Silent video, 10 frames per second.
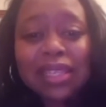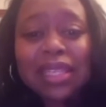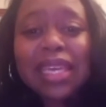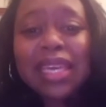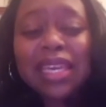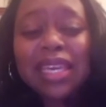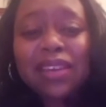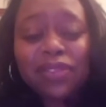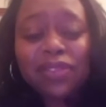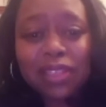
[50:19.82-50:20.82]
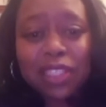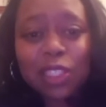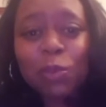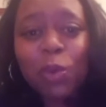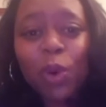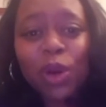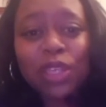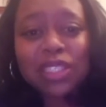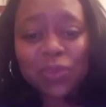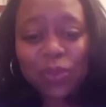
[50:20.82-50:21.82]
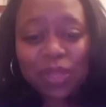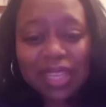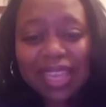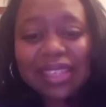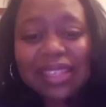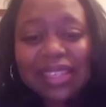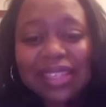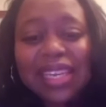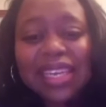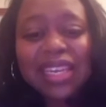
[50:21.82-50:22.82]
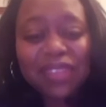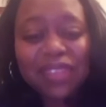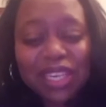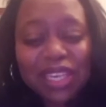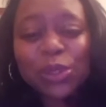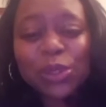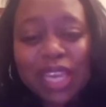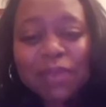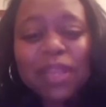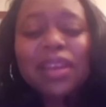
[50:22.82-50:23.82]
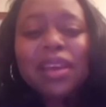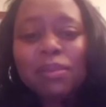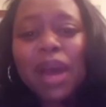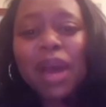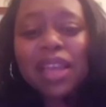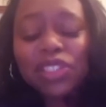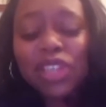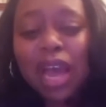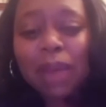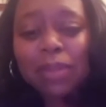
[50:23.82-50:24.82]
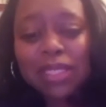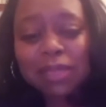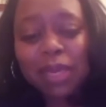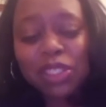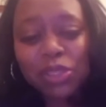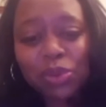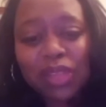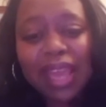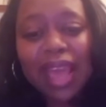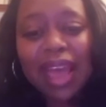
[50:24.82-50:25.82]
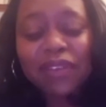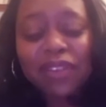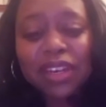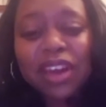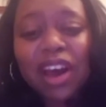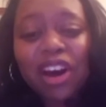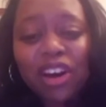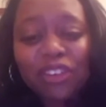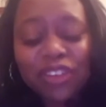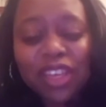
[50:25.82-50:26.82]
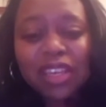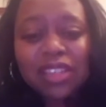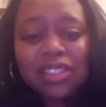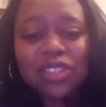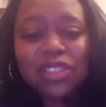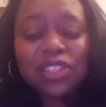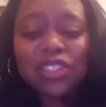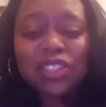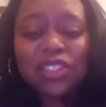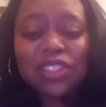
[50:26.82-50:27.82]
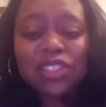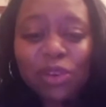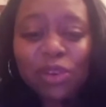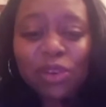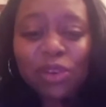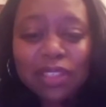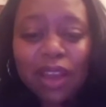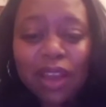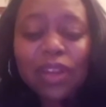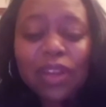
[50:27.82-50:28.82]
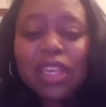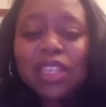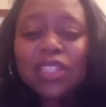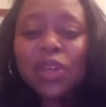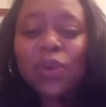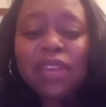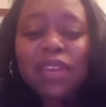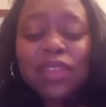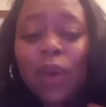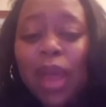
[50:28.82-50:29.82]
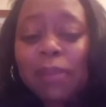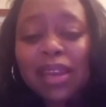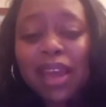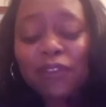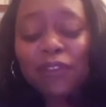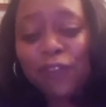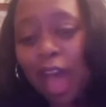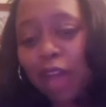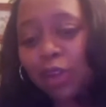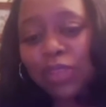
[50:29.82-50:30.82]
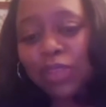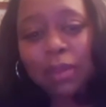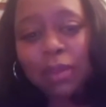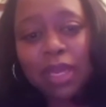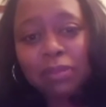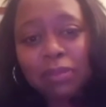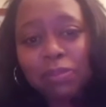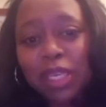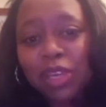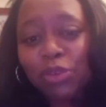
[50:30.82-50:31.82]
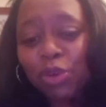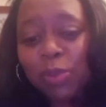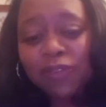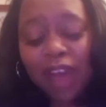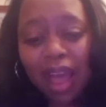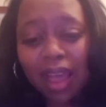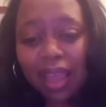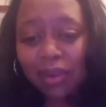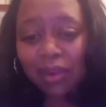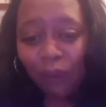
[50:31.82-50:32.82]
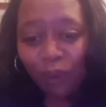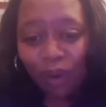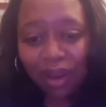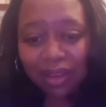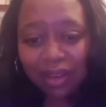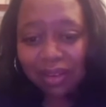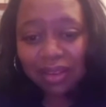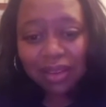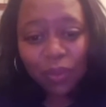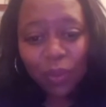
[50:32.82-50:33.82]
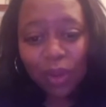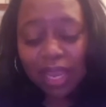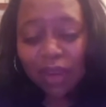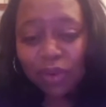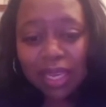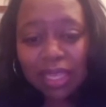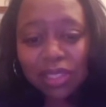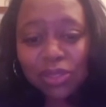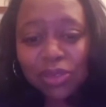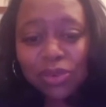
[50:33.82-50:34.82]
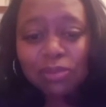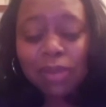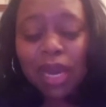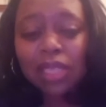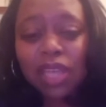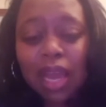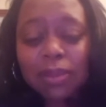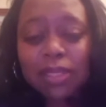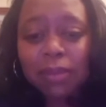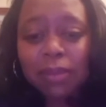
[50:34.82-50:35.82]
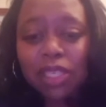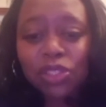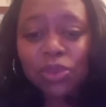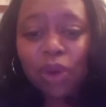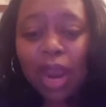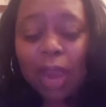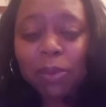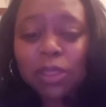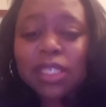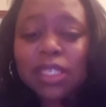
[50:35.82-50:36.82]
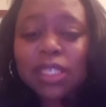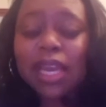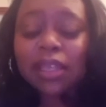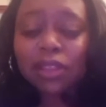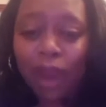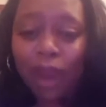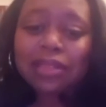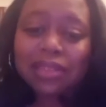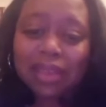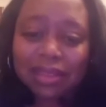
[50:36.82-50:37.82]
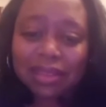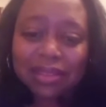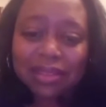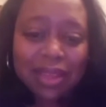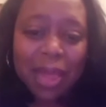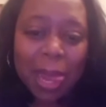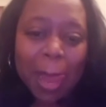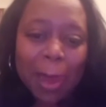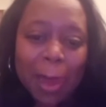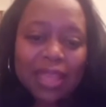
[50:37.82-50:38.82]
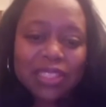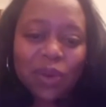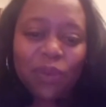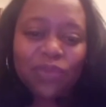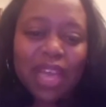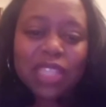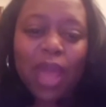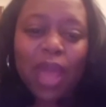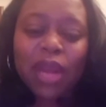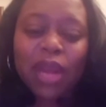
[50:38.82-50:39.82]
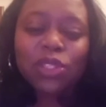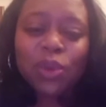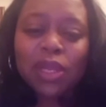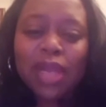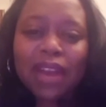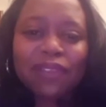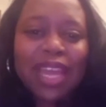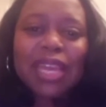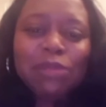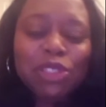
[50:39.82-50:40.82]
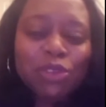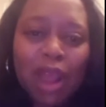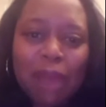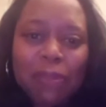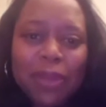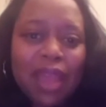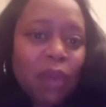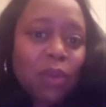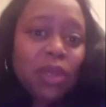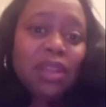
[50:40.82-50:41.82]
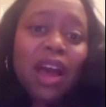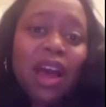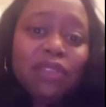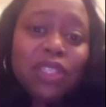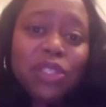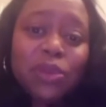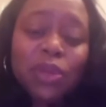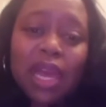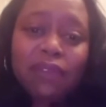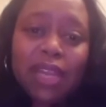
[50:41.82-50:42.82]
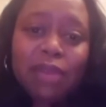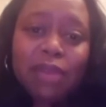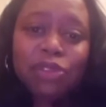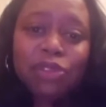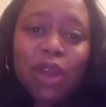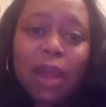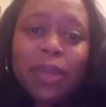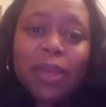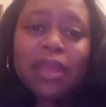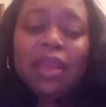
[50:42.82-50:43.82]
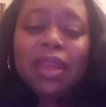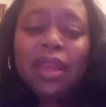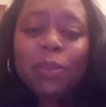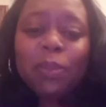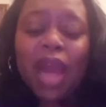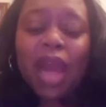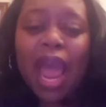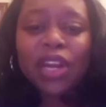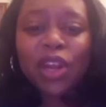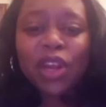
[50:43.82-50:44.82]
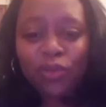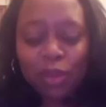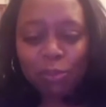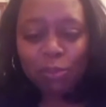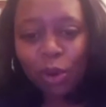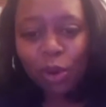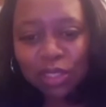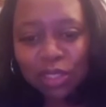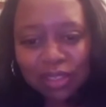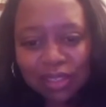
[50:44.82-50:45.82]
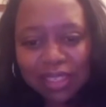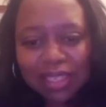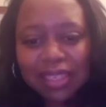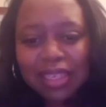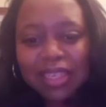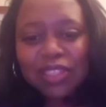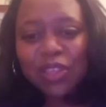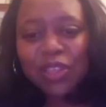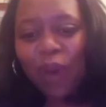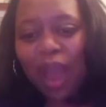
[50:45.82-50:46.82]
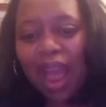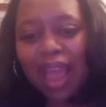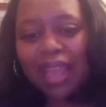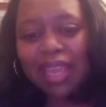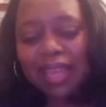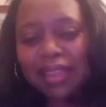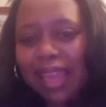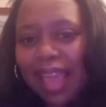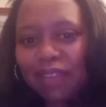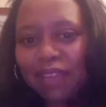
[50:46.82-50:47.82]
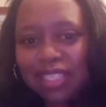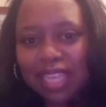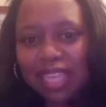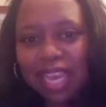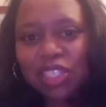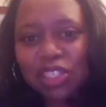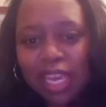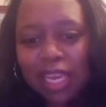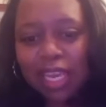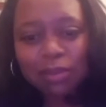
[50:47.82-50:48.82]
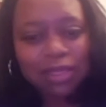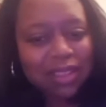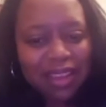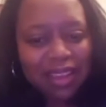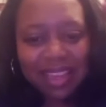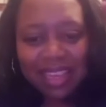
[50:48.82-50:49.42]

When they leave the the sports, when they leave the entertainment, my job is to make sure they have enough to sustain their lifestyle. So even though I may not follow them and be groupified on whatever they do, my job is to make sure I protect their assets. And so that's why I don't do a lot of name dropping. I would love to do a lot of name dropping, but I know them personally. So, and they have stage names.